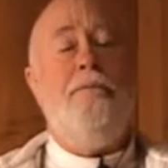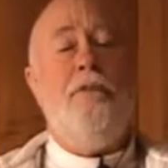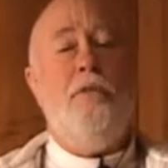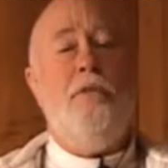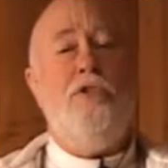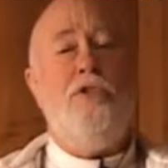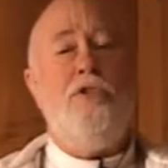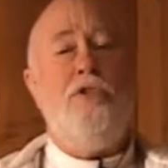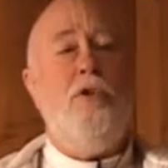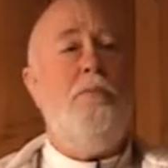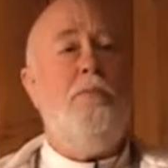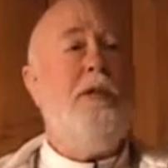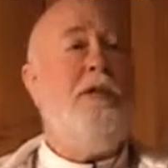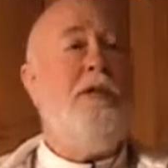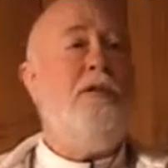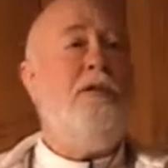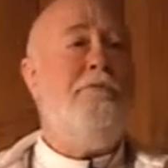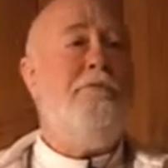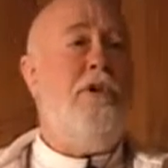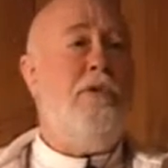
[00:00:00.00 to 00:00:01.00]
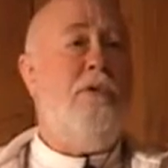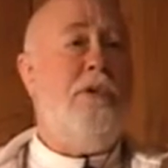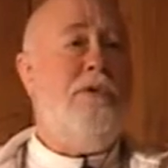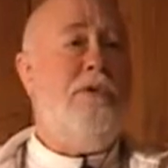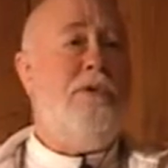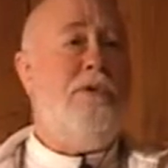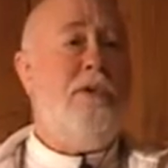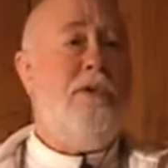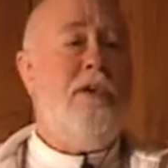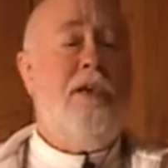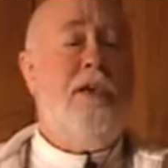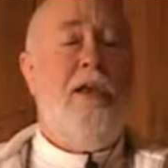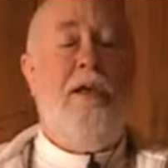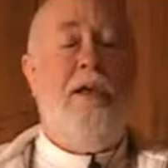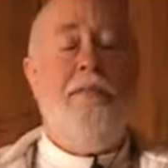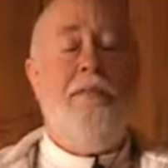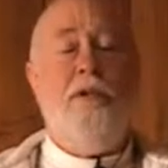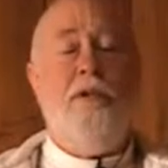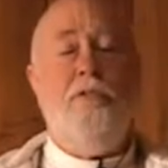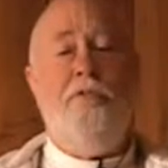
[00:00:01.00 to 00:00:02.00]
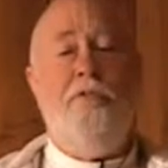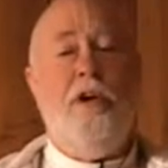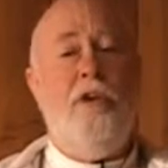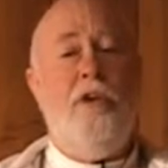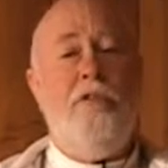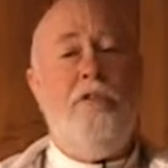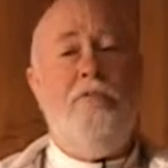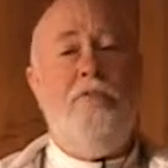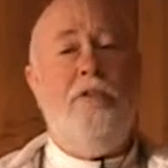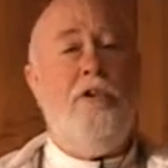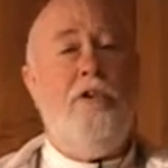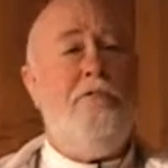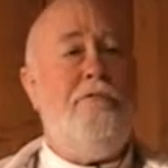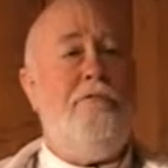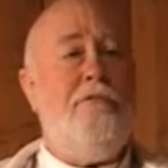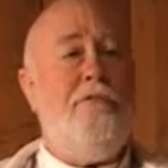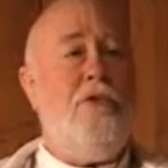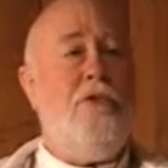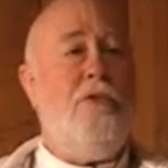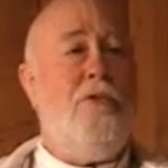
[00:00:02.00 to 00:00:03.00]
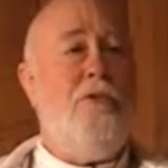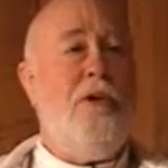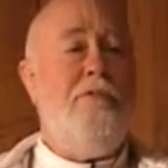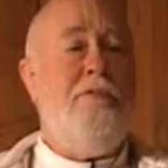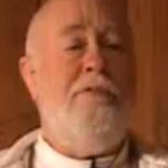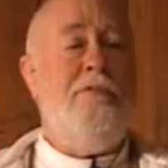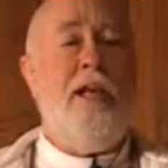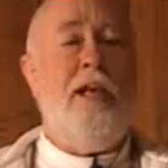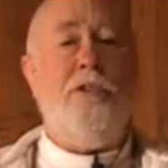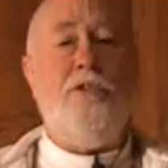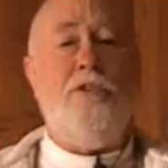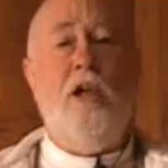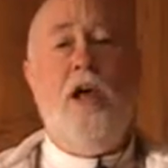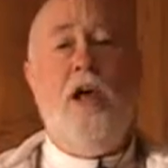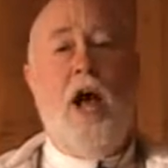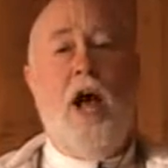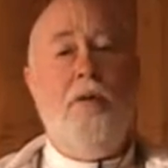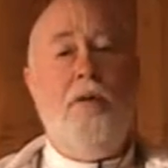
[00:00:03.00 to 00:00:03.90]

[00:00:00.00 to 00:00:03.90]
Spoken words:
There were so many devotees, and there were very, very few advanced.